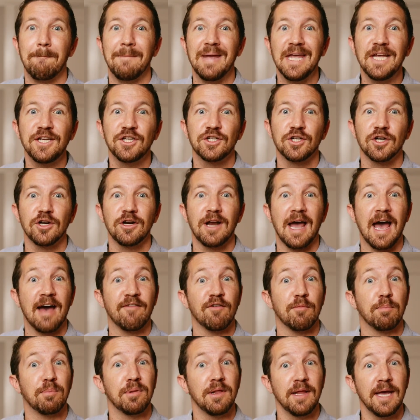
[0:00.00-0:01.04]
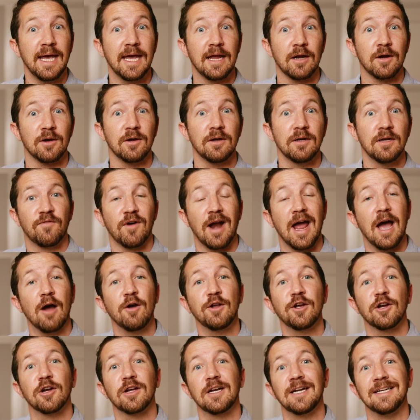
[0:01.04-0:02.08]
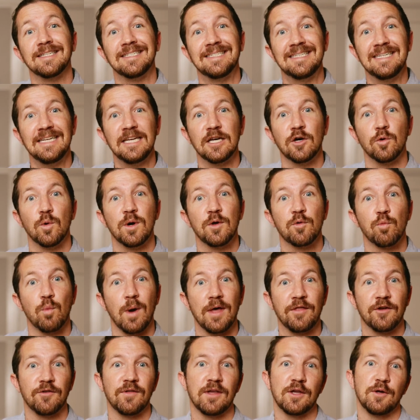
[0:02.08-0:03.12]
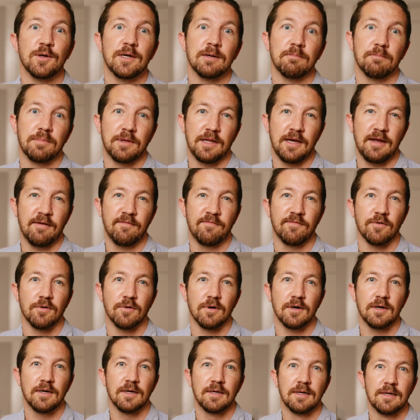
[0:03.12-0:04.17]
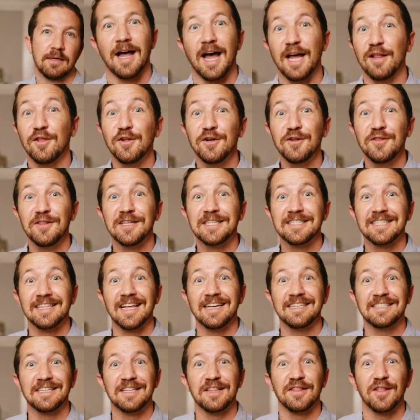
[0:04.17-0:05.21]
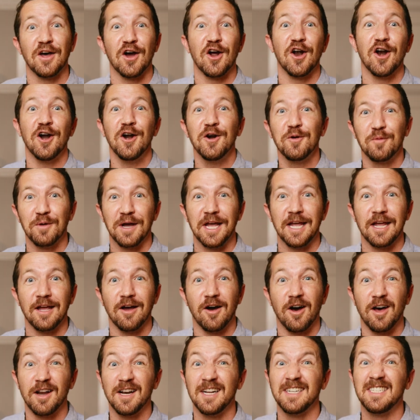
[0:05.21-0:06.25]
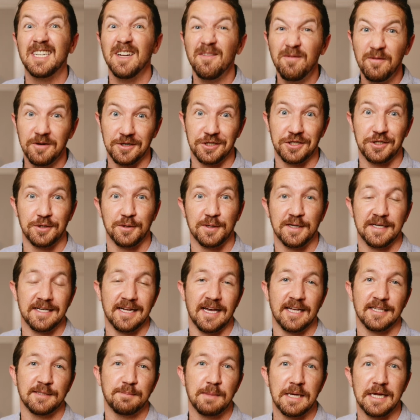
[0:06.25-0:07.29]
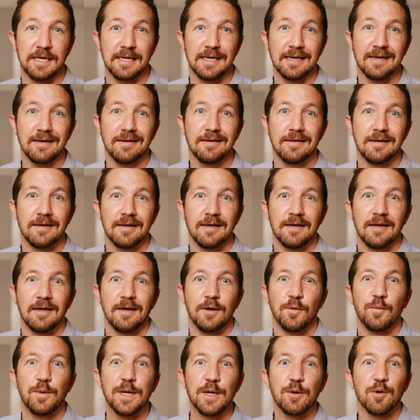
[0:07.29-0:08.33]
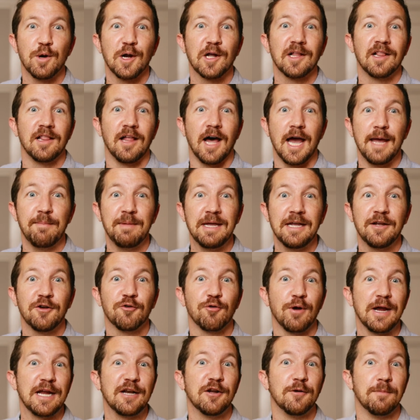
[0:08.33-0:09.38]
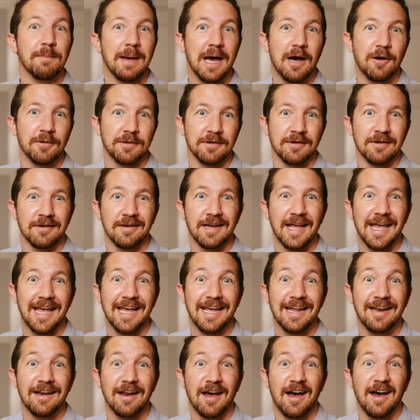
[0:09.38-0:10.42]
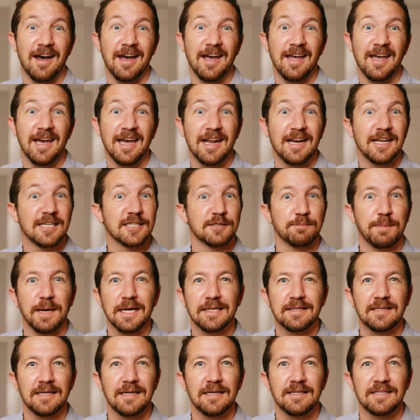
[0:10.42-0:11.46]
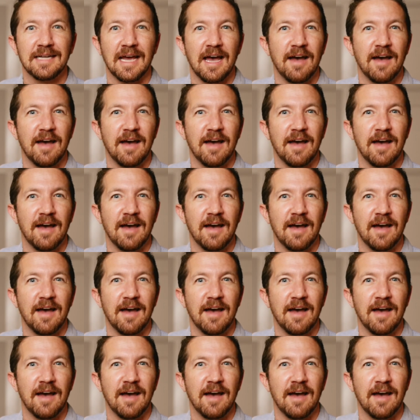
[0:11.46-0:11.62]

make sure to have a plan for how you're going to deal with weather that you didn't plan for. I learned this lesson the hard way on a different shoot in Tasmania. We were climbing Cradle Mountain, and I had expected to